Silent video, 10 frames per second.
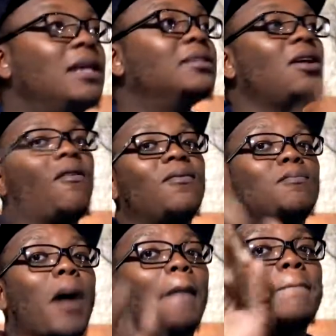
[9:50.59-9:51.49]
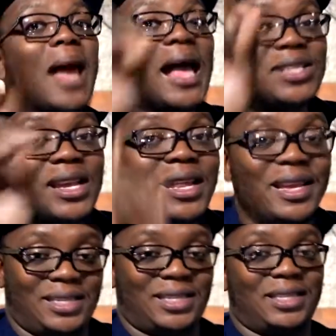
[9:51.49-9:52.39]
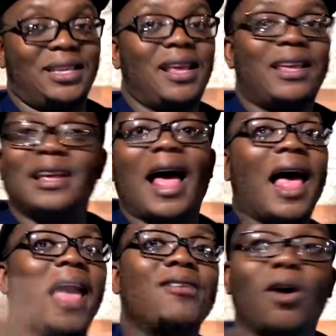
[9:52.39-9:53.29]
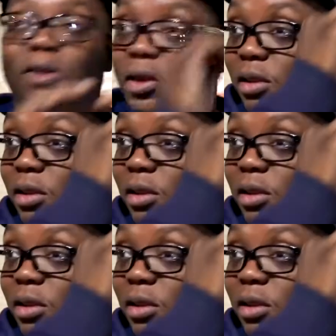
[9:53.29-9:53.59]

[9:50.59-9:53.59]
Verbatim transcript: So imagine this, because I had no clue